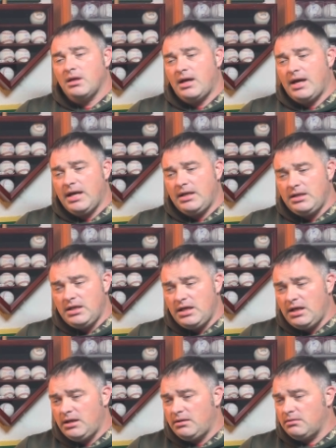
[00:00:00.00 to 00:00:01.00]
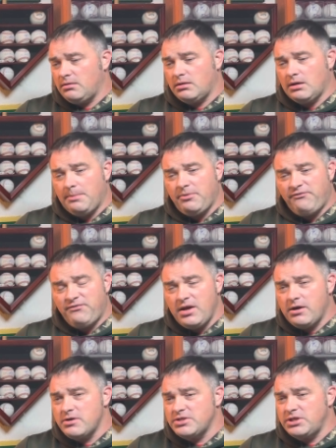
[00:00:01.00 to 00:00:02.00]
I need a couple
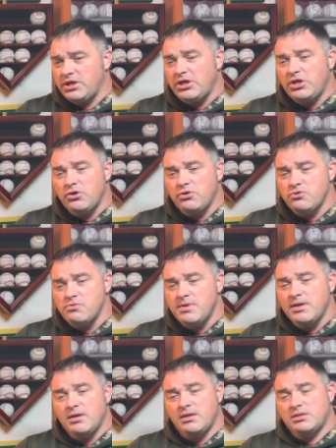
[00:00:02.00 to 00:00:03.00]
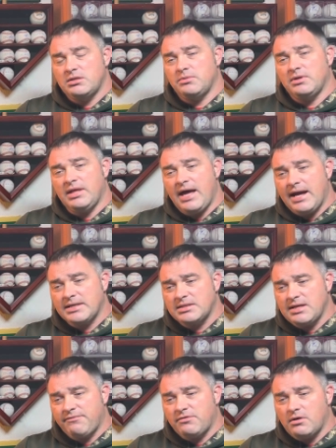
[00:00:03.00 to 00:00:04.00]
fingers in a cube to
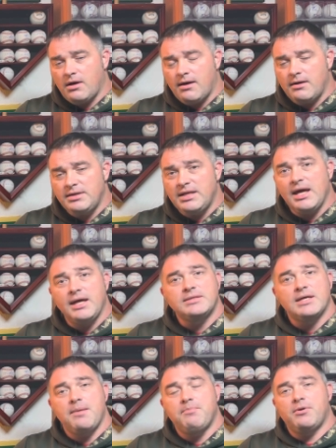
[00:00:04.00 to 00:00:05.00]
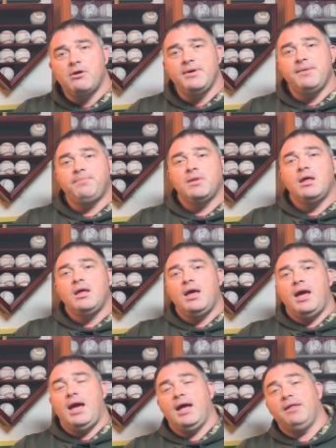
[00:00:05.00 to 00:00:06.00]
relax after a hard day type bourbon.
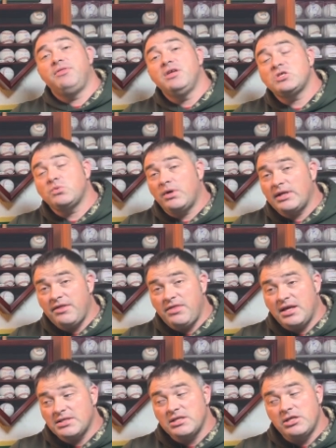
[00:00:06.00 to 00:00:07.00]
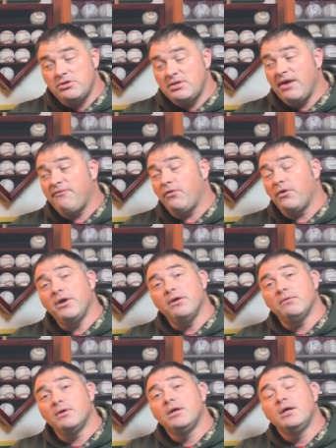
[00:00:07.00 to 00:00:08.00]
And this one I think is going to do that for
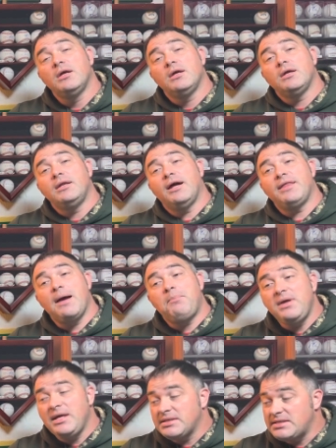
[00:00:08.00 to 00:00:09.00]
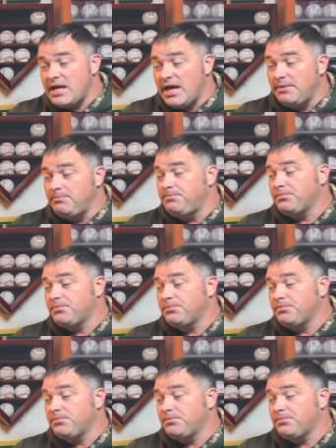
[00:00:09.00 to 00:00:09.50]
you. Now that being said,